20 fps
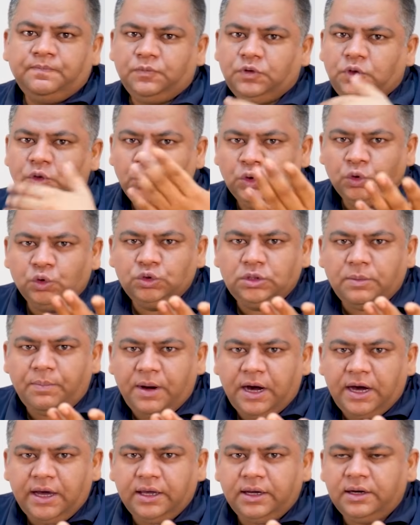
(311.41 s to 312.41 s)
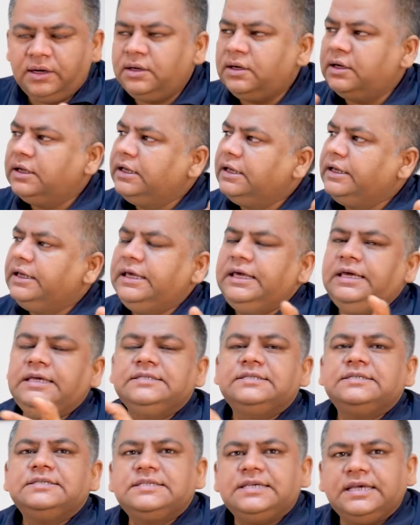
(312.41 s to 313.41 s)
You, the buyer, he
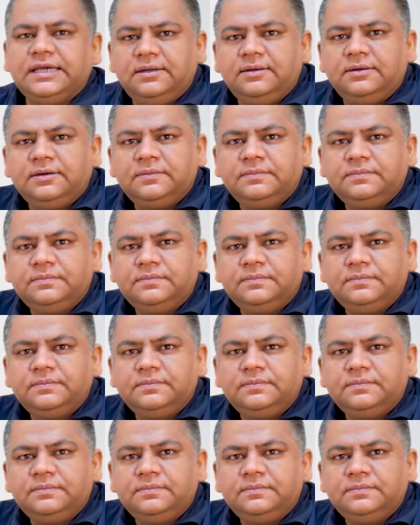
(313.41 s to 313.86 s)
is the seller.